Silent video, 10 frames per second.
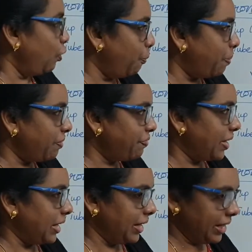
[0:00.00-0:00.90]
loop of
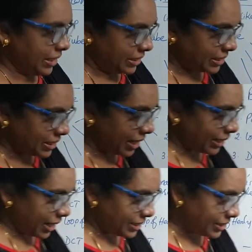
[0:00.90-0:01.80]
Fenley. Just
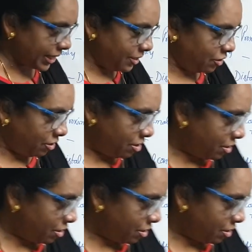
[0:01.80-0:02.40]
like I said, no,